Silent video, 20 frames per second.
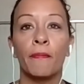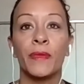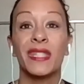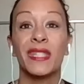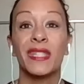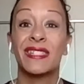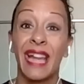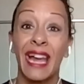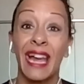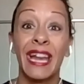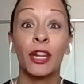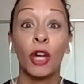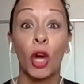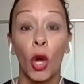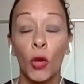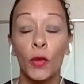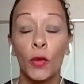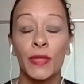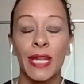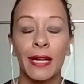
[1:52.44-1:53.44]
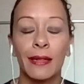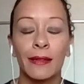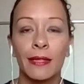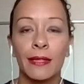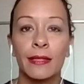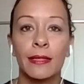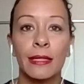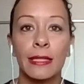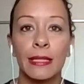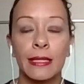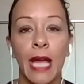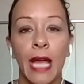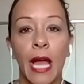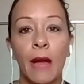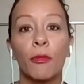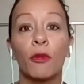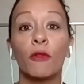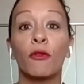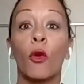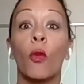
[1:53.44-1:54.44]
stay at a hotel, as an
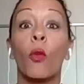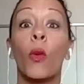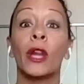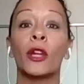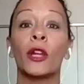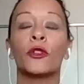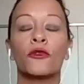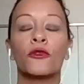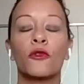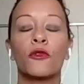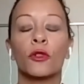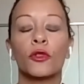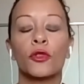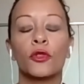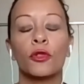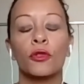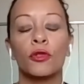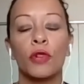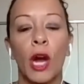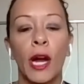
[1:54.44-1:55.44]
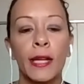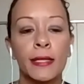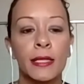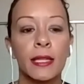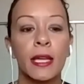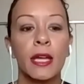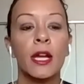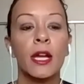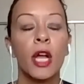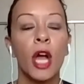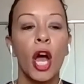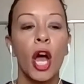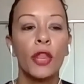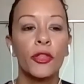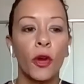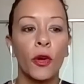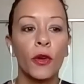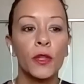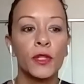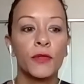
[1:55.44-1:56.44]
example, for 1 or 2 nights, are
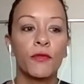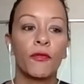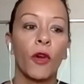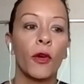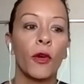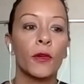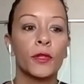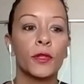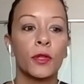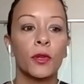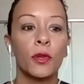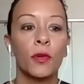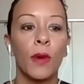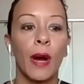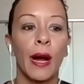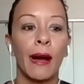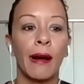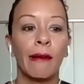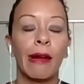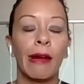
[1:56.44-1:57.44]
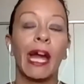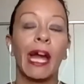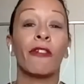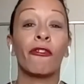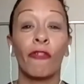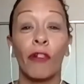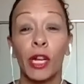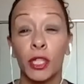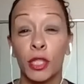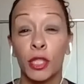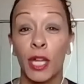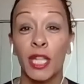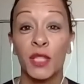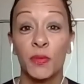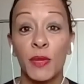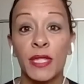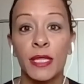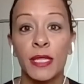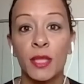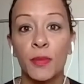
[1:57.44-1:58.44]
those folks who are our franchise
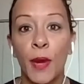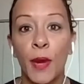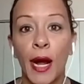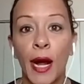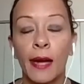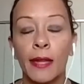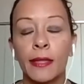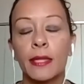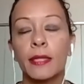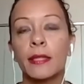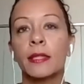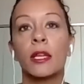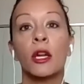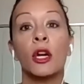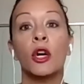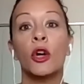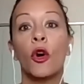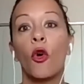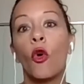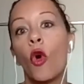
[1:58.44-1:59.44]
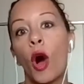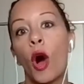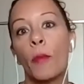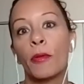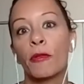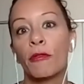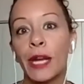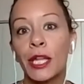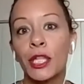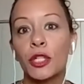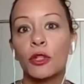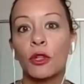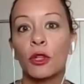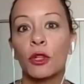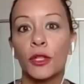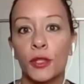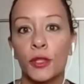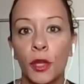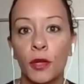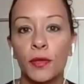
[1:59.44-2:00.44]
business partners or operational
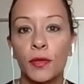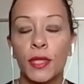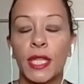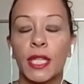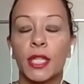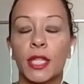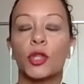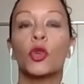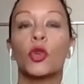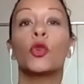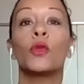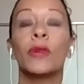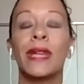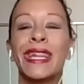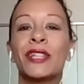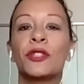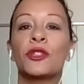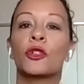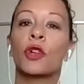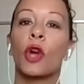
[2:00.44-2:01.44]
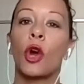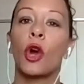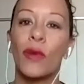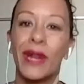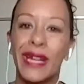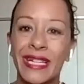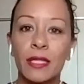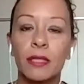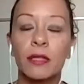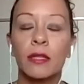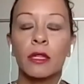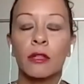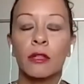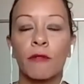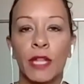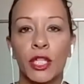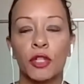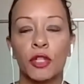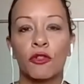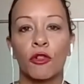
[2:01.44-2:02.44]
associates who need to go into the
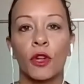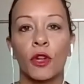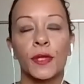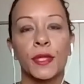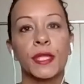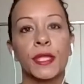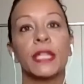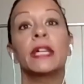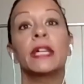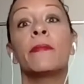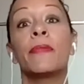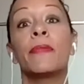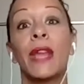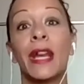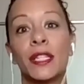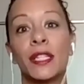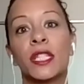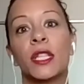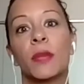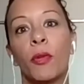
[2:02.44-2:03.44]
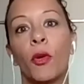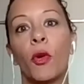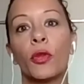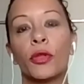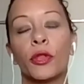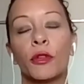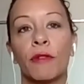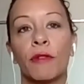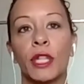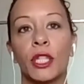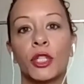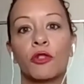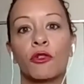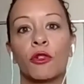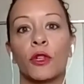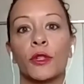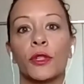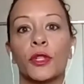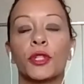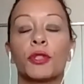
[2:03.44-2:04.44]
restaurants and support the
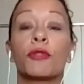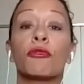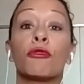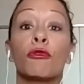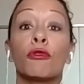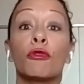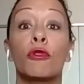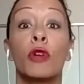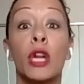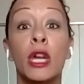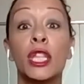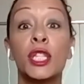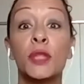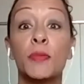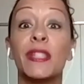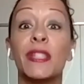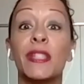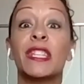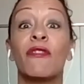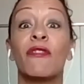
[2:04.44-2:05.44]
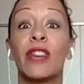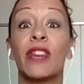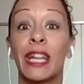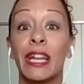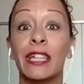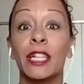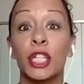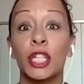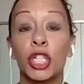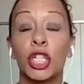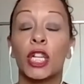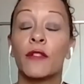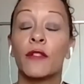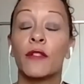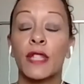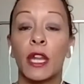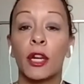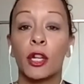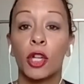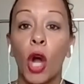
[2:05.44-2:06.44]
restaurants through specific initiatives
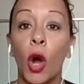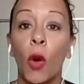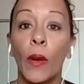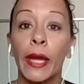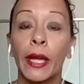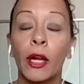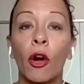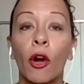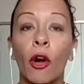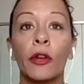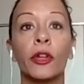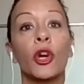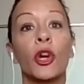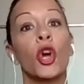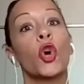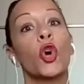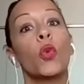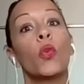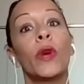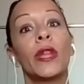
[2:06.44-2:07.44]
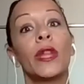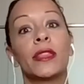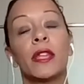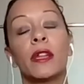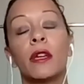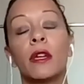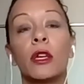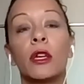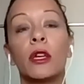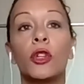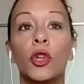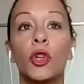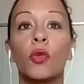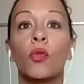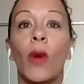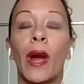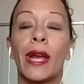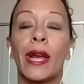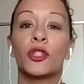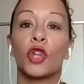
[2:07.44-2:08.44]
that are going on with the new
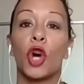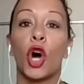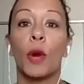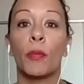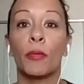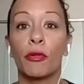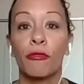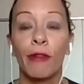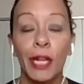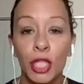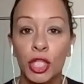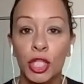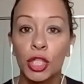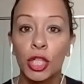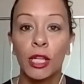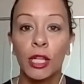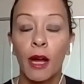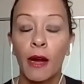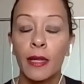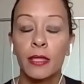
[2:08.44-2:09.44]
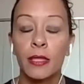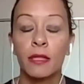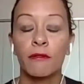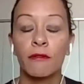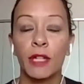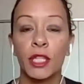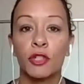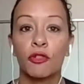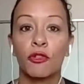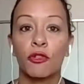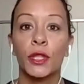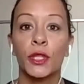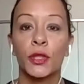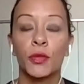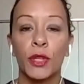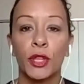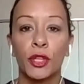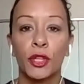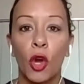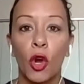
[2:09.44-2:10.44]
way to operationalize the restaurants
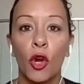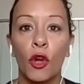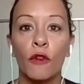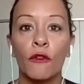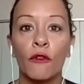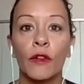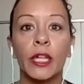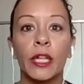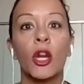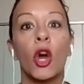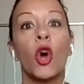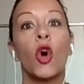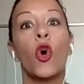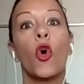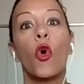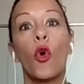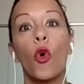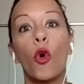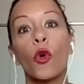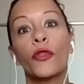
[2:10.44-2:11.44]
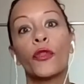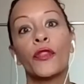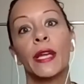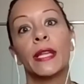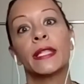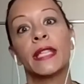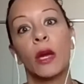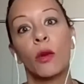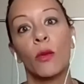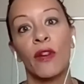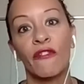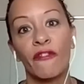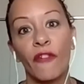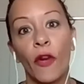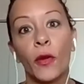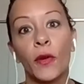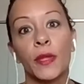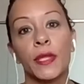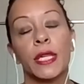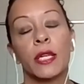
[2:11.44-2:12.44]
with COVID, or things that we're
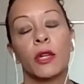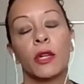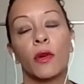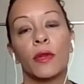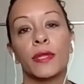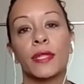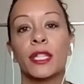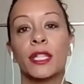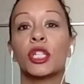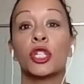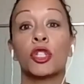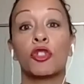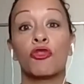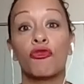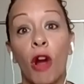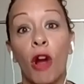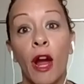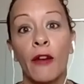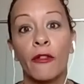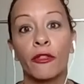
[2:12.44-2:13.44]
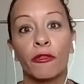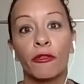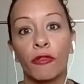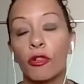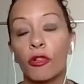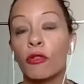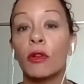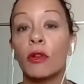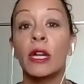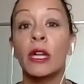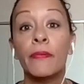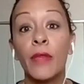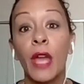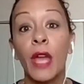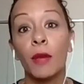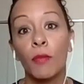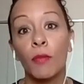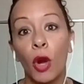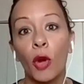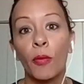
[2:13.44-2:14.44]
focusing on, such as drive-through
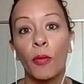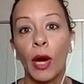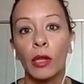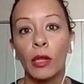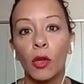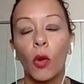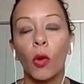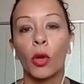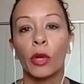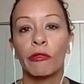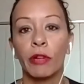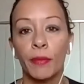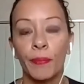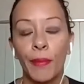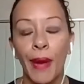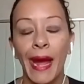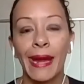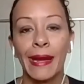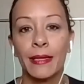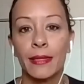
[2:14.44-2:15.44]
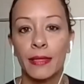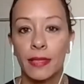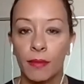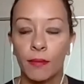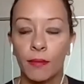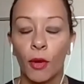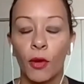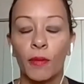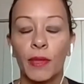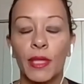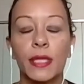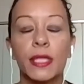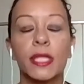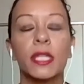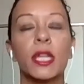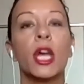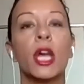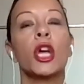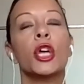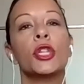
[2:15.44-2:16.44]
and mobile order and pay at the moment.
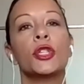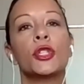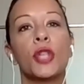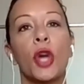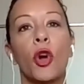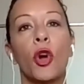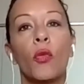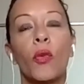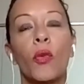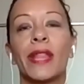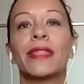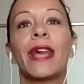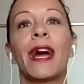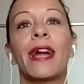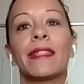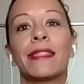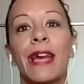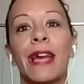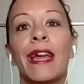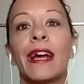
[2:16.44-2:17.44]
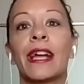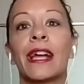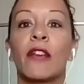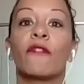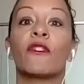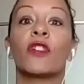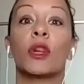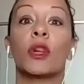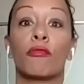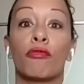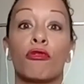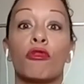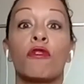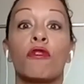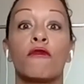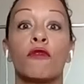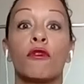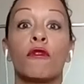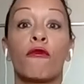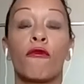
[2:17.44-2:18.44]
So with that, they are given
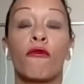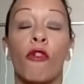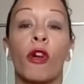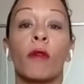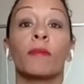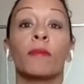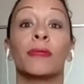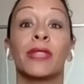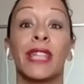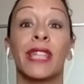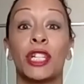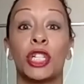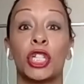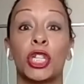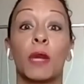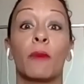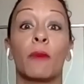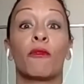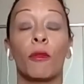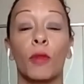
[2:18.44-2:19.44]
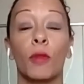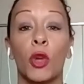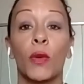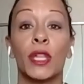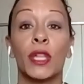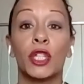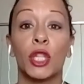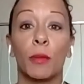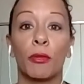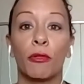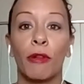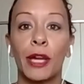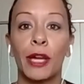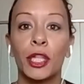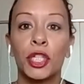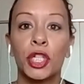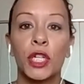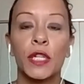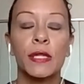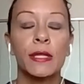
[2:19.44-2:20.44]
approval from leadership from US
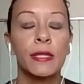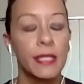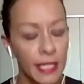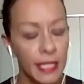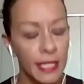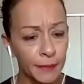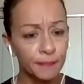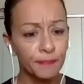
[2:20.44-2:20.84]
operations.